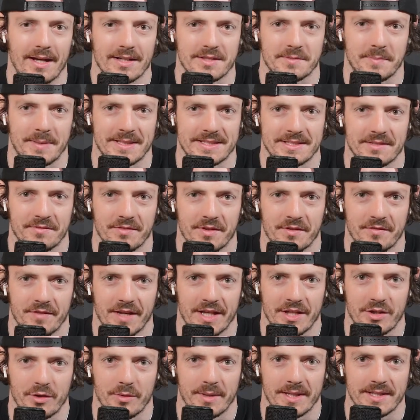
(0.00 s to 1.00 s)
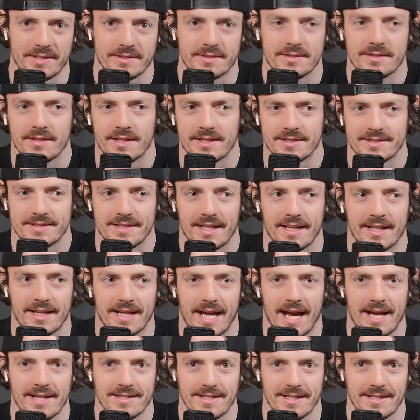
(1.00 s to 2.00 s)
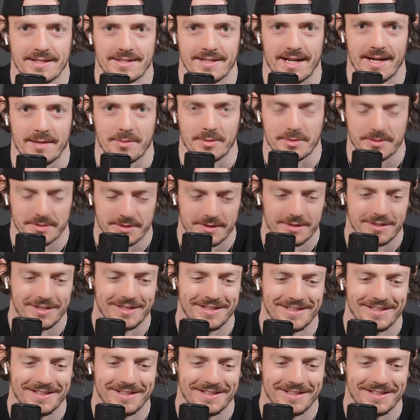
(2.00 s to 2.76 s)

expensive the venue is and selling 18 tables.